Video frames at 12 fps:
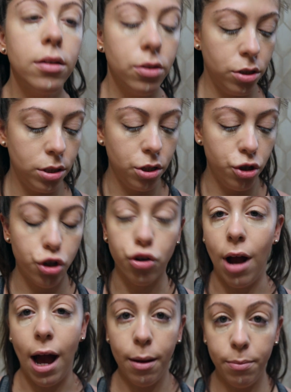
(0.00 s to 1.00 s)
Just a
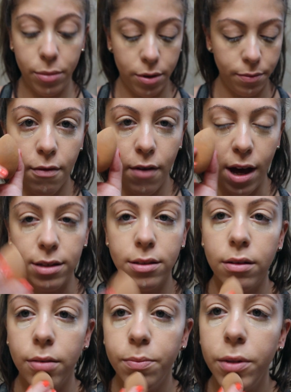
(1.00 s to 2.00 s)
drop. Fast
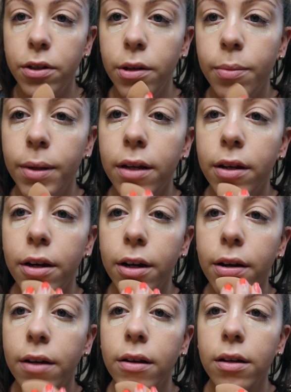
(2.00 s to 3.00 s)
little beauty blender.